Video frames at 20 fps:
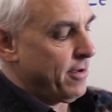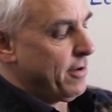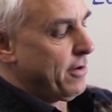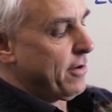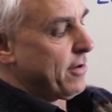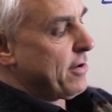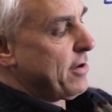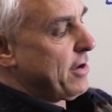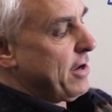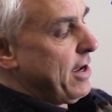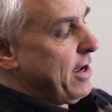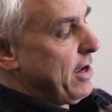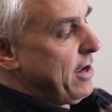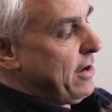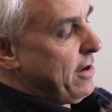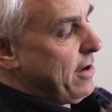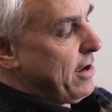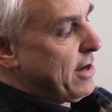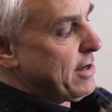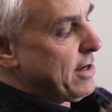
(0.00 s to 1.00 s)

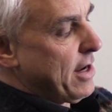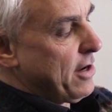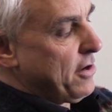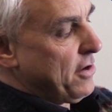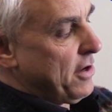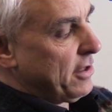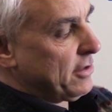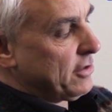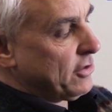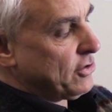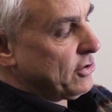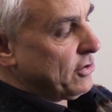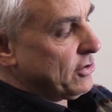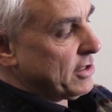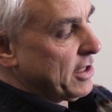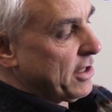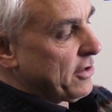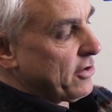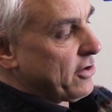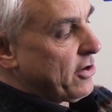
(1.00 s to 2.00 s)
Okay, and now you get to choose
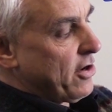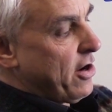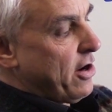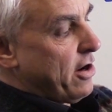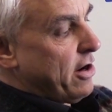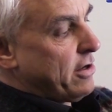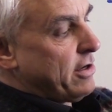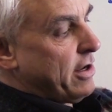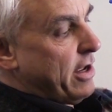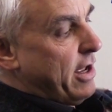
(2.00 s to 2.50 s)
another card,